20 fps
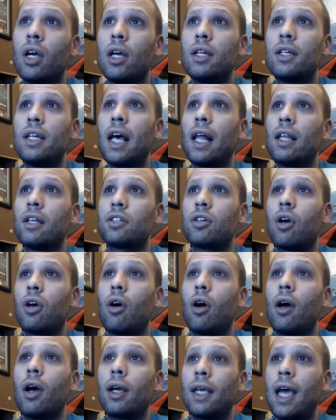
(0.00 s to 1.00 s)
Dallas
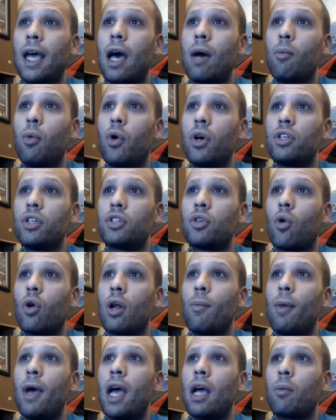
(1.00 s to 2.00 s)
Cowboys
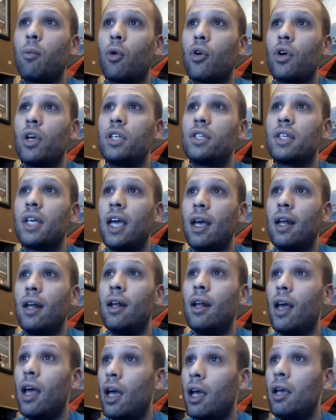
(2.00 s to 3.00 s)
cornerback Maurice
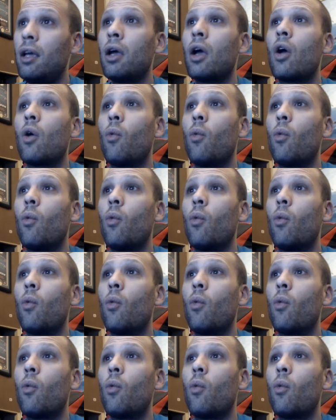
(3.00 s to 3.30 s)
Kanade,